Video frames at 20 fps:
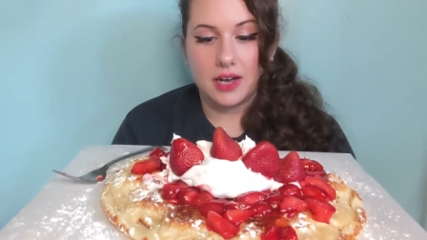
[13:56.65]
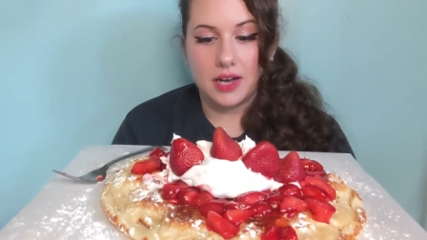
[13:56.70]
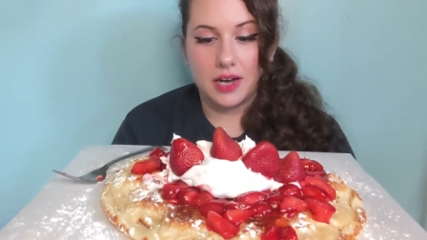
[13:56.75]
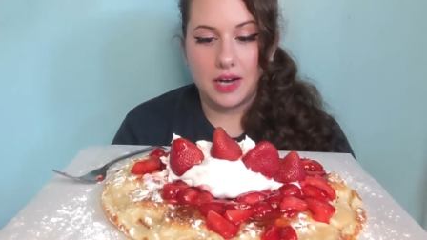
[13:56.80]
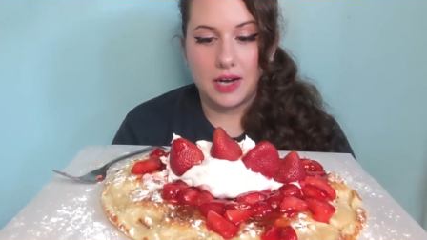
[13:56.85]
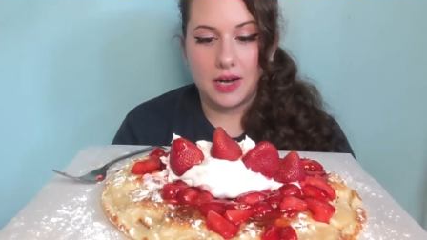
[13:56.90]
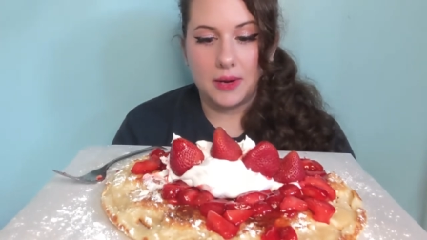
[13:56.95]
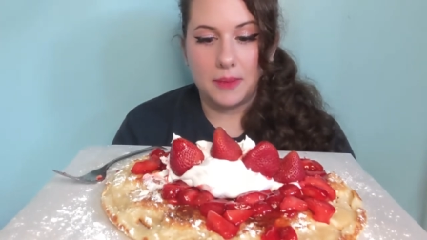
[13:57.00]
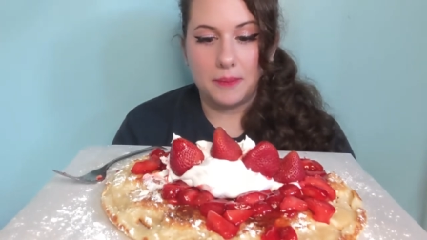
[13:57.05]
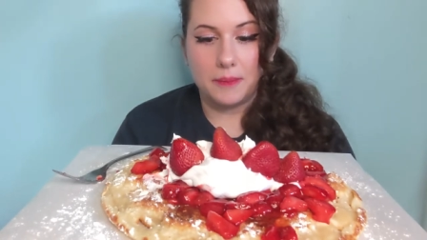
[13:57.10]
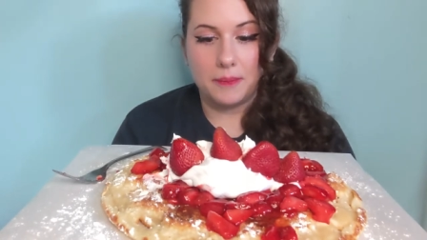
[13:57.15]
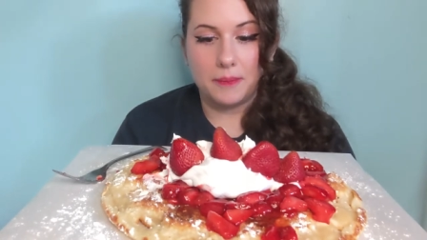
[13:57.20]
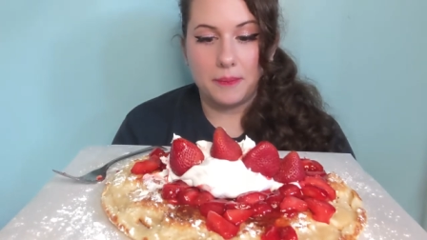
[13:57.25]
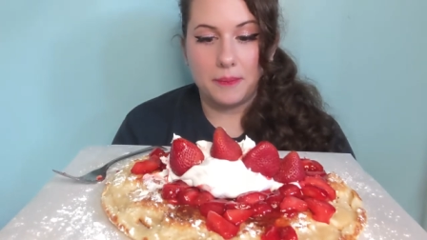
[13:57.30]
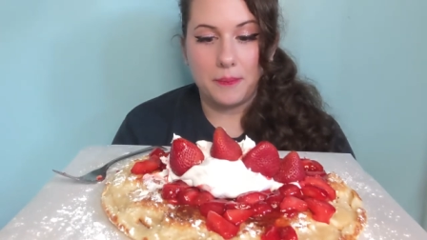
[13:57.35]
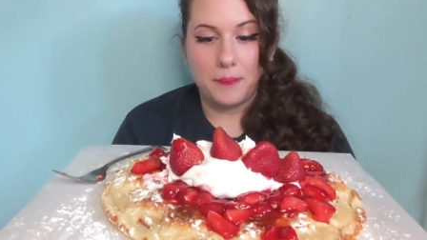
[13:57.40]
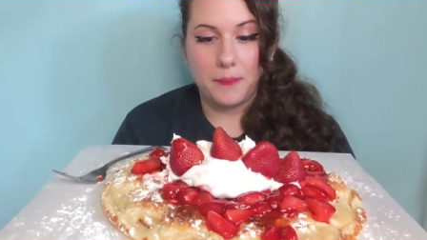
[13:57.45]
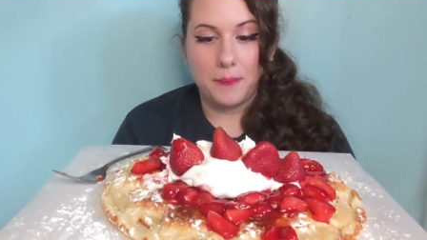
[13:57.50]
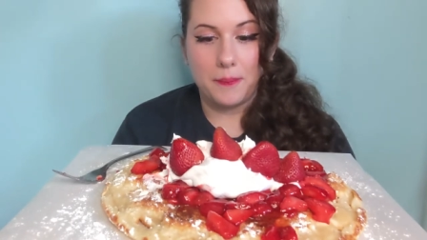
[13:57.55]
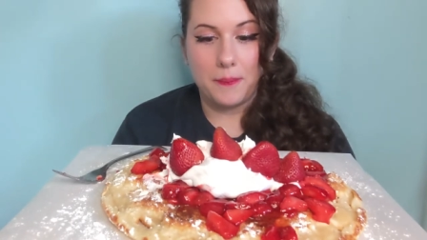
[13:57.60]
Um
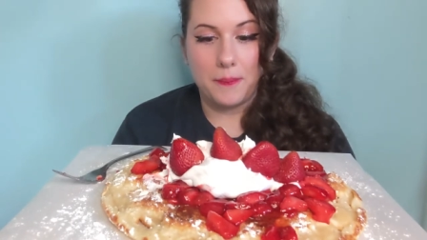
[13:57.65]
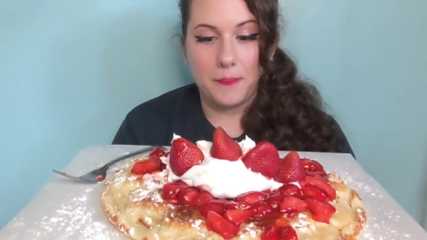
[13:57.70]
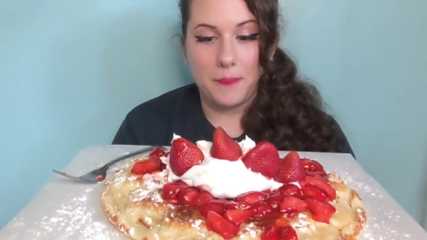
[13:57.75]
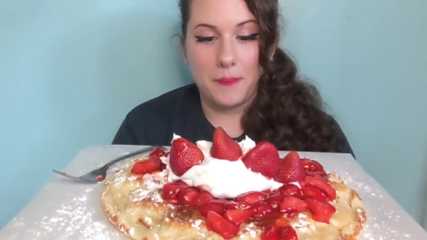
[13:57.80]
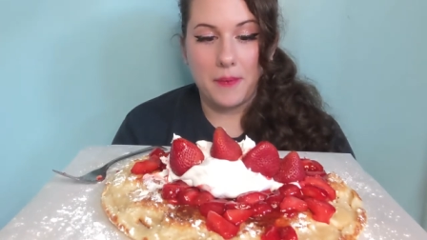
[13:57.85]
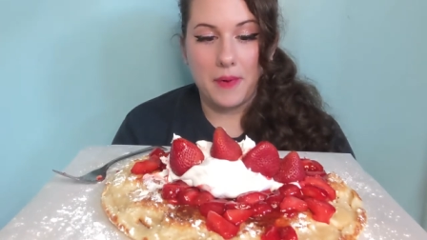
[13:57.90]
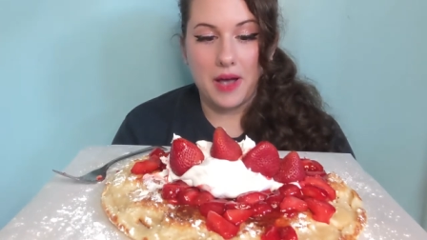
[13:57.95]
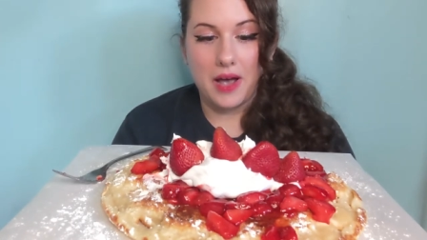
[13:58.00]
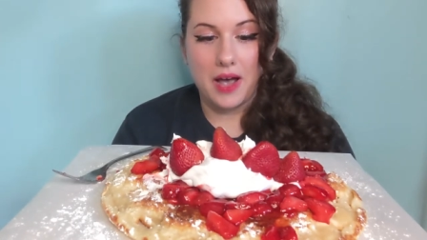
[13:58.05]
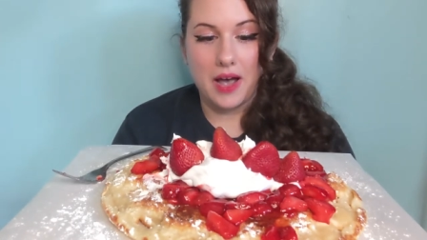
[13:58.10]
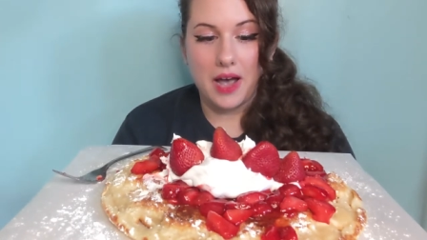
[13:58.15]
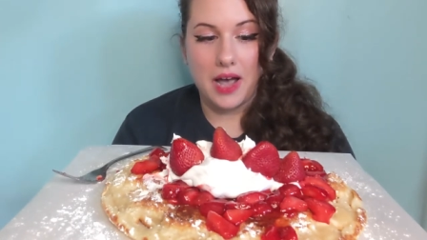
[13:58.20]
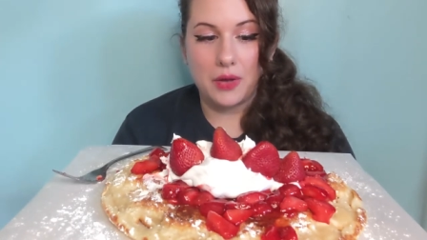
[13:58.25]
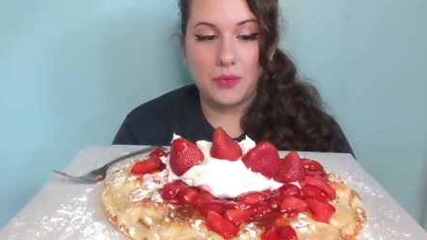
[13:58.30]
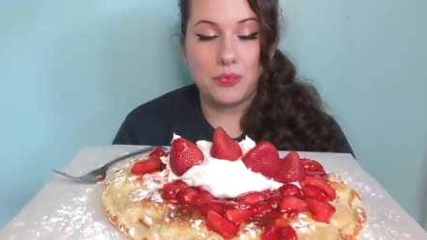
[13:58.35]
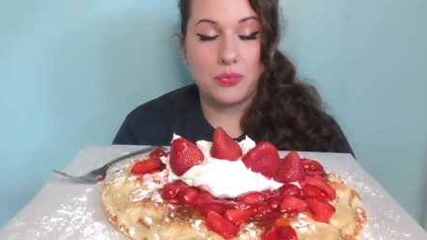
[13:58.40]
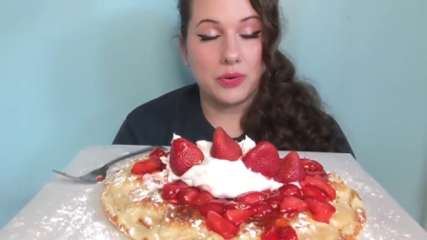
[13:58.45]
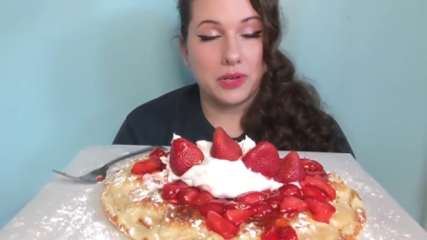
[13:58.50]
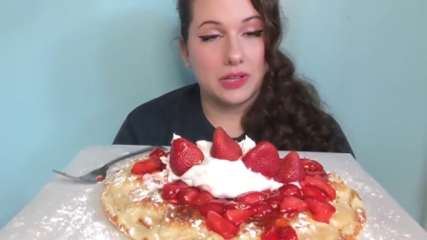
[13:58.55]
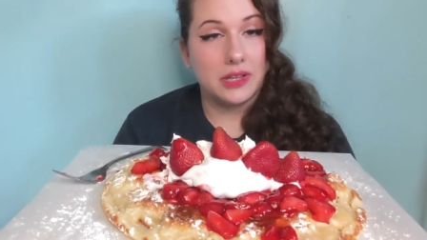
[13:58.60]
I
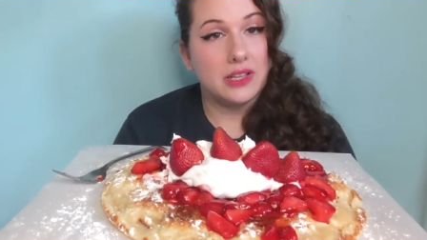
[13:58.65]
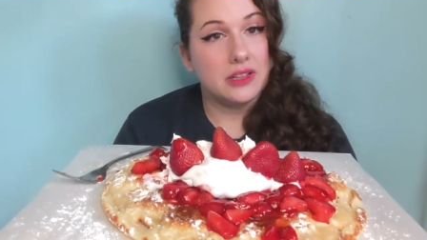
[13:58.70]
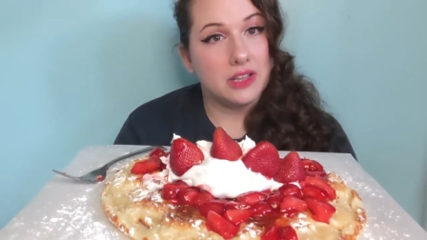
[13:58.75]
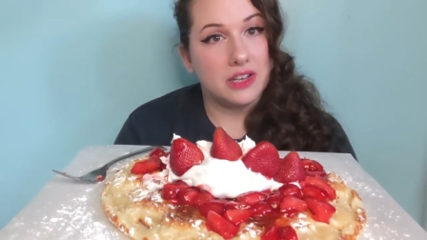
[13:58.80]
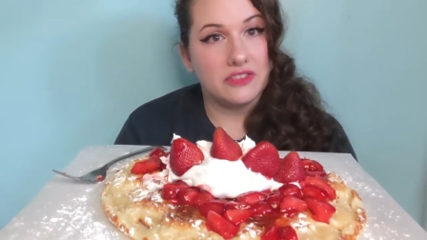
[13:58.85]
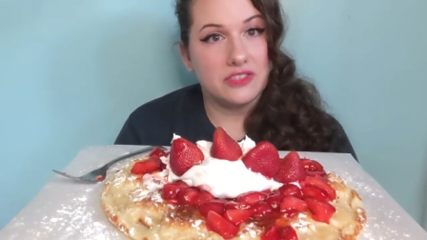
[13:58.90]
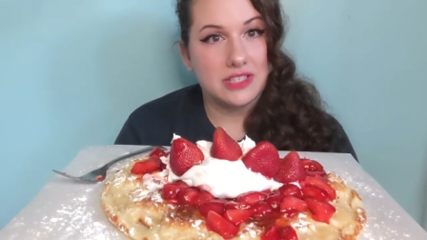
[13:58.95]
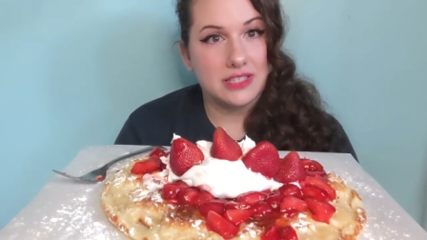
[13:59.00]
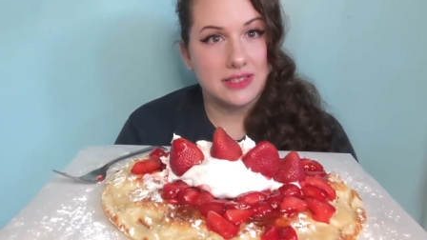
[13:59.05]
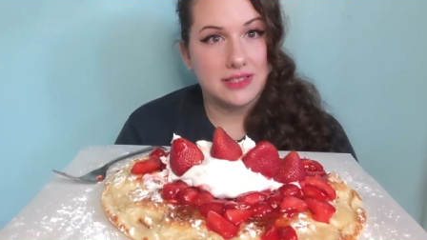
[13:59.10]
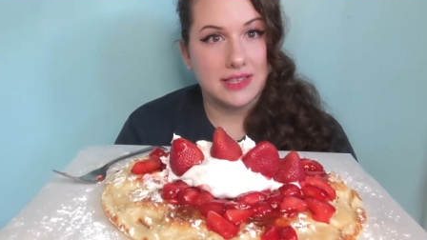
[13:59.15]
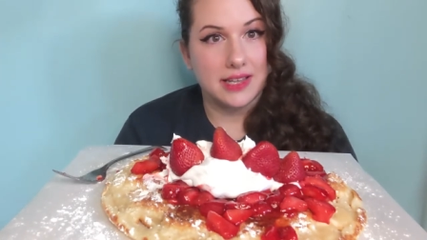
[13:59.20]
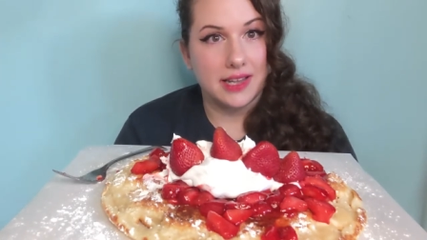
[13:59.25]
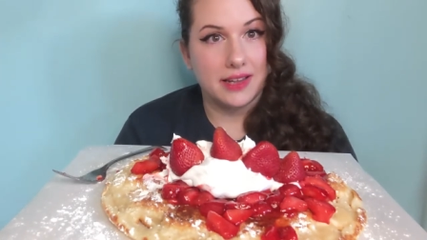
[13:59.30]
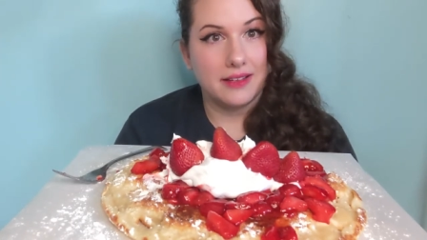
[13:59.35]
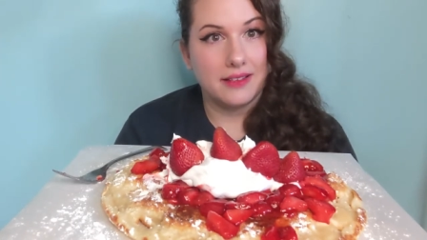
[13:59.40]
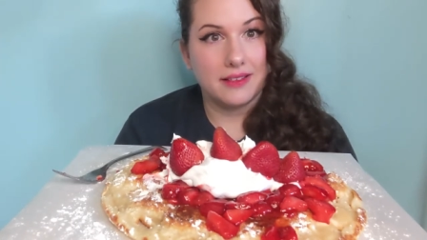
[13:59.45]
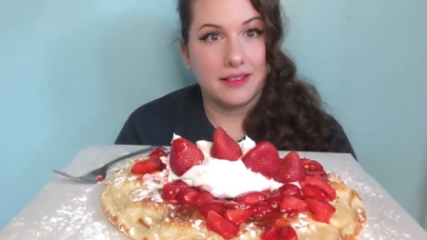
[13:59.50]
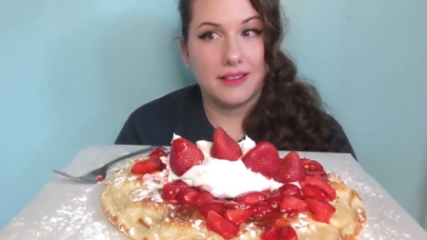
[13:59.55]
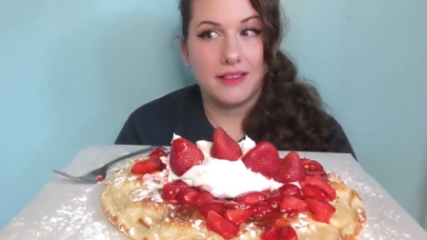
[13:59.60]
really love to
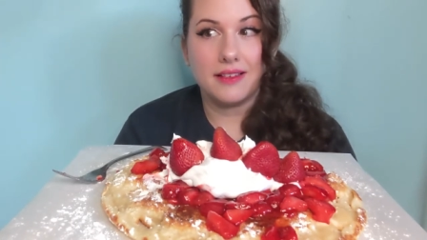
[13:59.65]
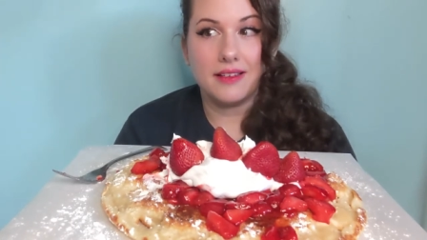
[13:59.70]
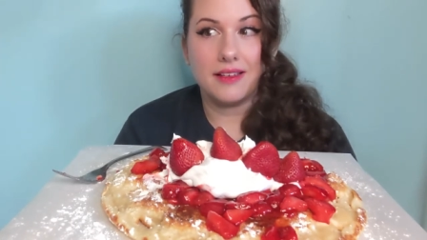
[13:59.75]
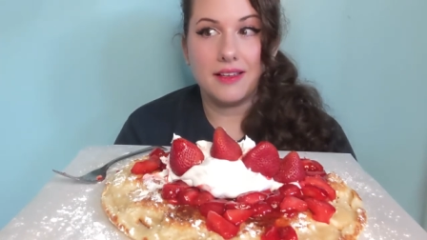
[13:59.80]
sing